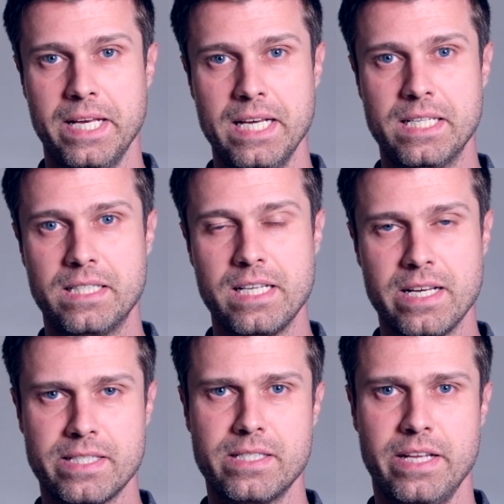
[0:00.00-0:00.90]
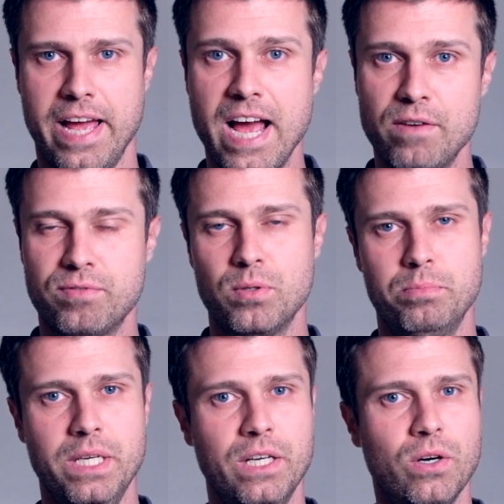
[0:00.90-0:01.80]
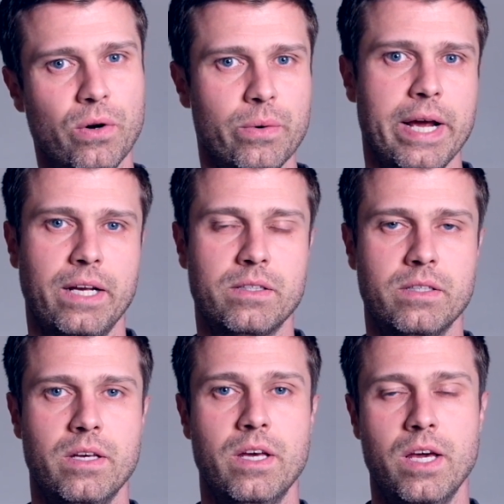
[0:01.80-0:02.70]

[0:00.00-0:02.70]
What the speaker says: It doesn't have to be correct.